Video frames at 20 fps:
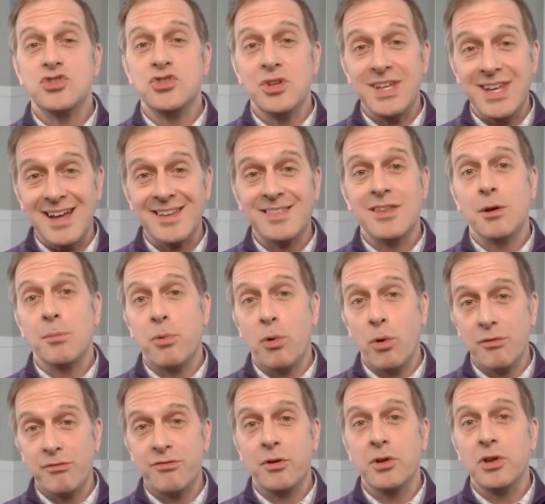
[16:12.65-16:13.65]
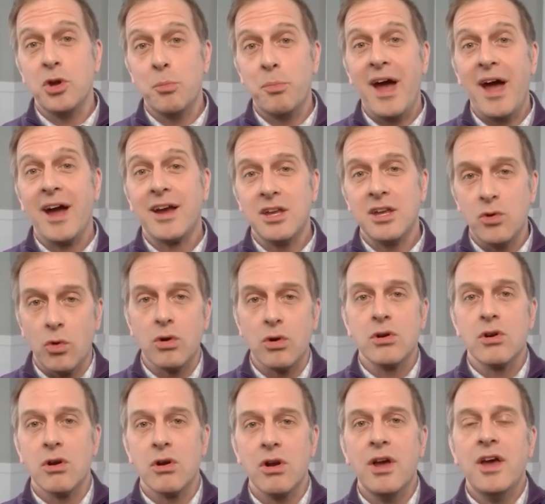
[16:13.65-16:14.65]
to get their portfolio back in
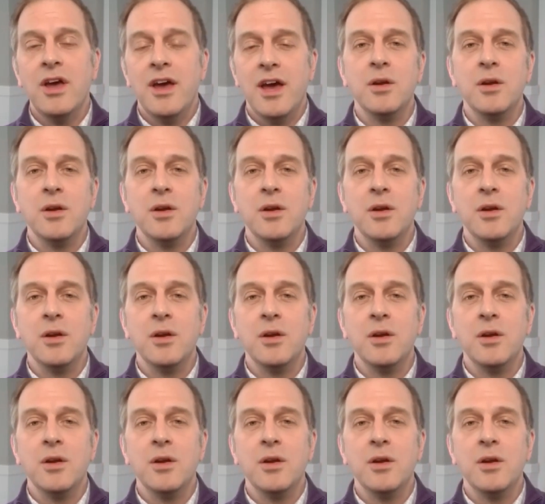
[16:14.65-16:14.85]
order